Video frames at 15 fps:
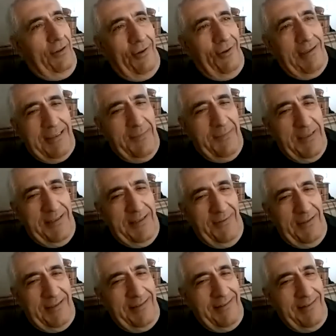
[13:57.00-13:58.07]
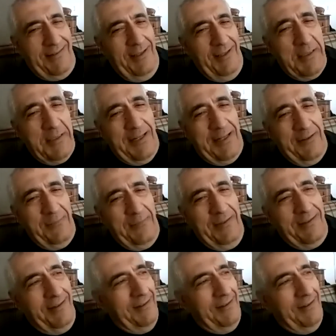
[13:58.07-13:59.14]
no customer service. Don't insult me.
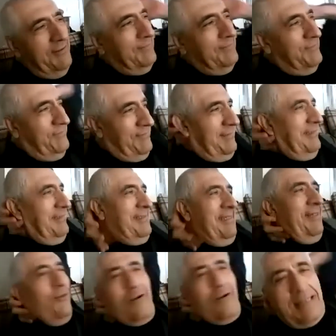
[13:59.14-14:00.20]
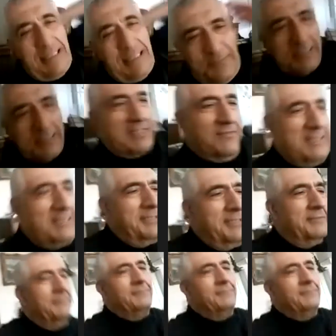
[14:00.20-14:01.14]
Thank you no customer service.